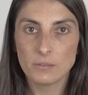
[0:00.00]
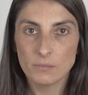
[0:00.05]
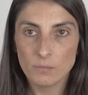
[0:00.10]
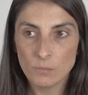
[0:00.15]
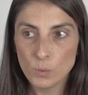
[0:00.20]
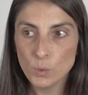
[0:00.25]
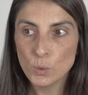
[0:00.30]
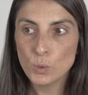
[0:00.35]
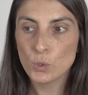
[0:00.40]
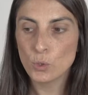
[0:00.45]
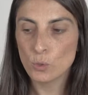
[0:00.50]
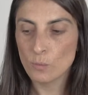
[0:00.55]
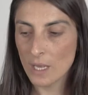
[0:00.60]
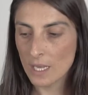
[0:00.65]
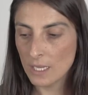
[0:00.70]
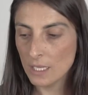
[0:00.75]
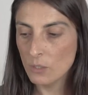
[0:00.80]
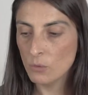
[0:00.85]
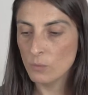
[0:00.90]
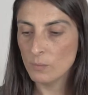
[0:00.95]
You'll see
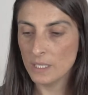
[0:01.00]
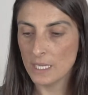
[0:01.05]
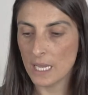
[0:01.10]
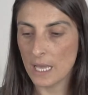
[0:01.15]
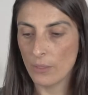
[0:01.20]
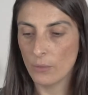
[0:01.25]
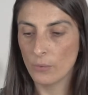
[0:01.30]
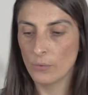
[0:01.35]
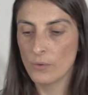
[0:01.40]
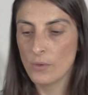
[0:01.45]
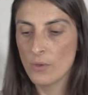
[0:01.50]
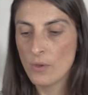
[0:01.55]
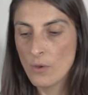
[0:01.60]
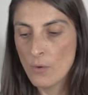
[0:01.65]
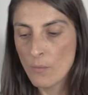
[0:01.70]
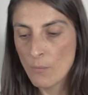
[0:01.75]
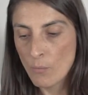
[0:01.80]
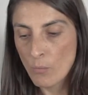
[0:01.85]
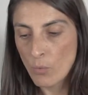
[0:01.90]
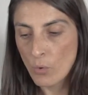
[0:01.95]
that the
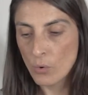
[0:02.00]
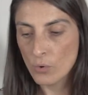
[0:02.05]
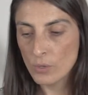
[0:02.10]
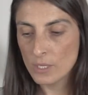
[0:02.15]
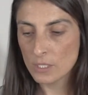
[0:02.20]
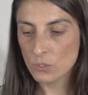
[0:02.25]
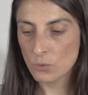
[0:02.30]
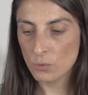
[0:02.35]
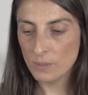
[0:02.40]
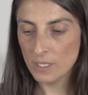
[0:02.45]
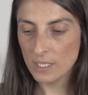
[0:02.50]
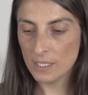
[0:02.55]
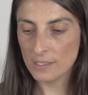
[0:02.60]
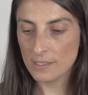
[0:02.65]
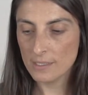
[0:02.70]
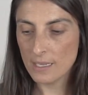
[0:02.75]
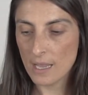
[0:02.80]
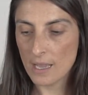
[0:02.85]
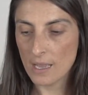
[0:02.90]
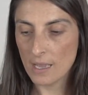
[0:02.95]
object appears
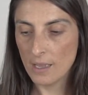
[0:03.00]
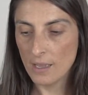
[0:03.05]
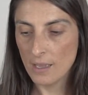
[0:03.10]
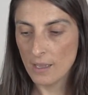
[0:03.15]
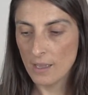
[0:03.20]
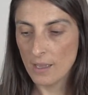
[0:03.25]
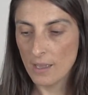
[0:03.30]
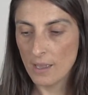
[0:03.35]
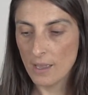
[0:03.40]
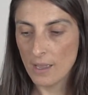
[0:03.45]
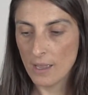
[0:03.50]
much lighter.